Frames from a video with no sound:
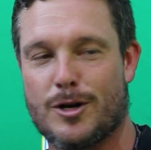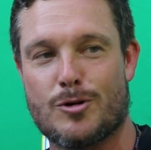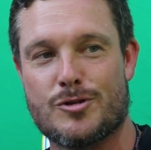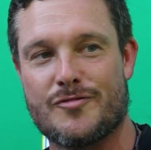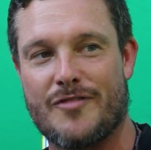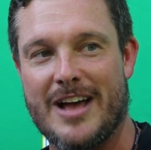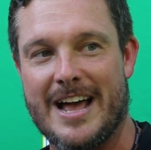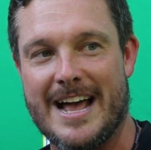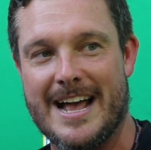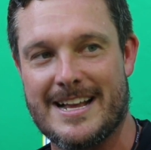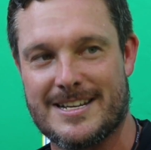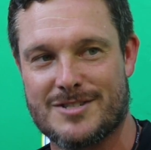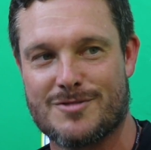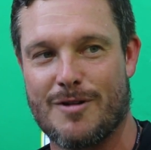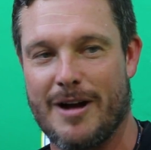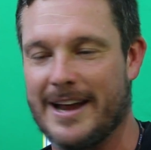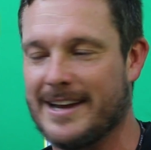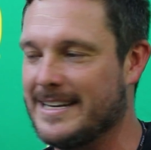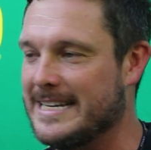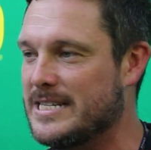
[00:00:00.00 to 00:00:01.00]
coach fast,
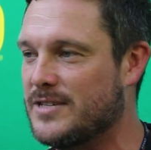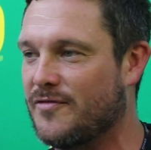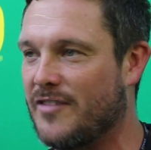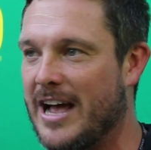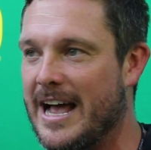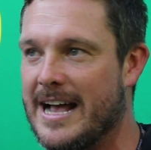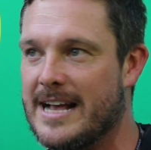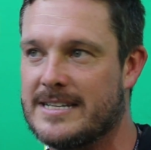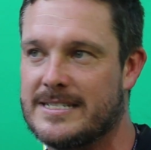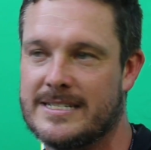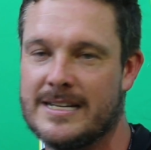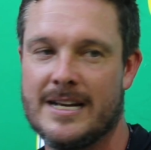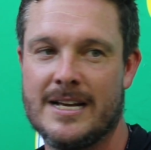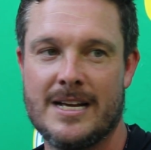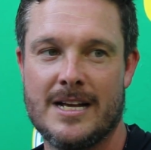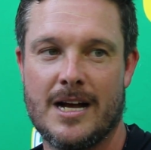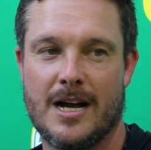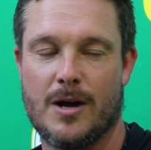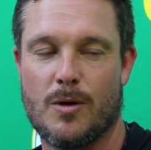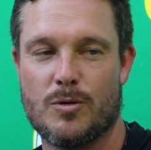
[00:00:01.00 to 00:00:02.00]
right? He's fast.
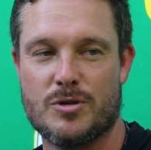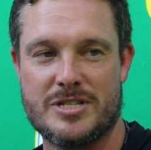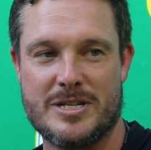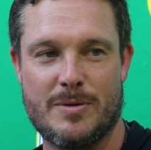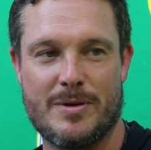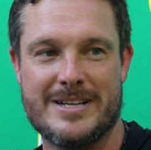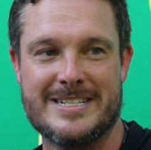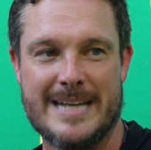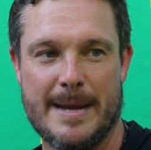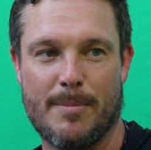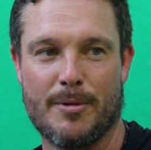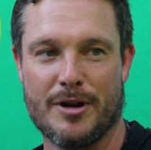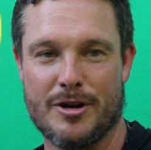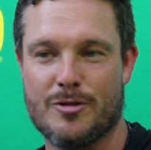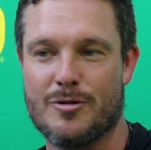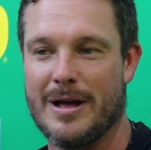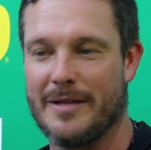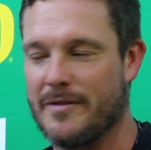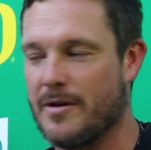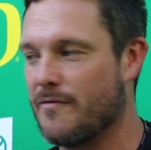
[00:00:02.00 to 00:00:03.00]
We'll see what he's able to
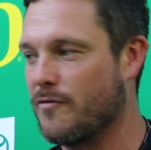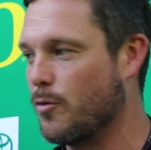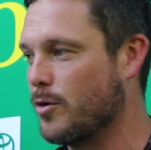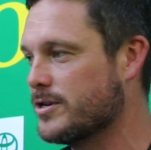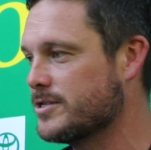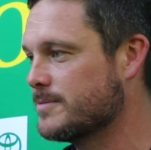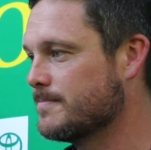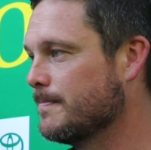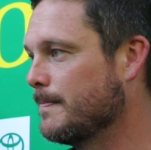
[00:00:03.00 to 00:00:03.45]
do out there for us.